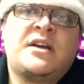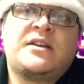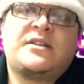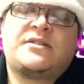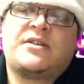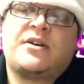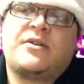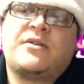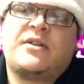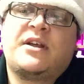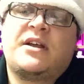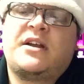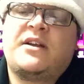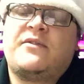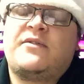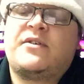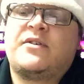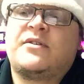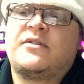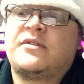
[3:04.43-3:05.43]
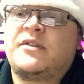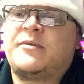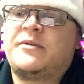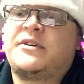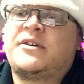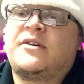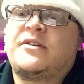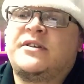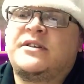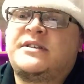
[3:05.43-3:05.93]
so that if you're, let me
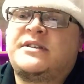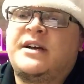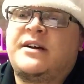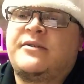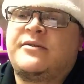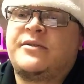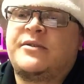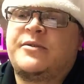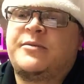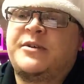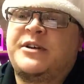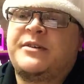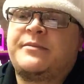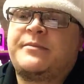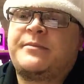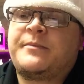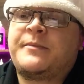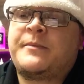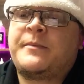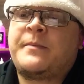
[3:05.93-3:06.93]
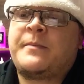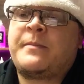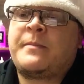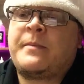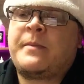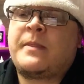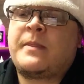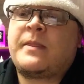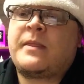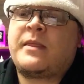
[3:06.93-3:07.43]
turn this down a little
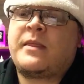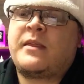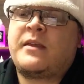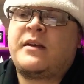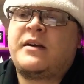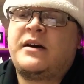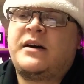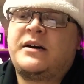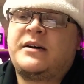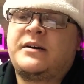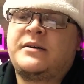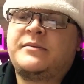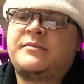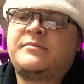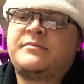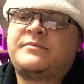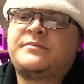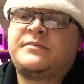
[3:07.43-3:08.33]
bit.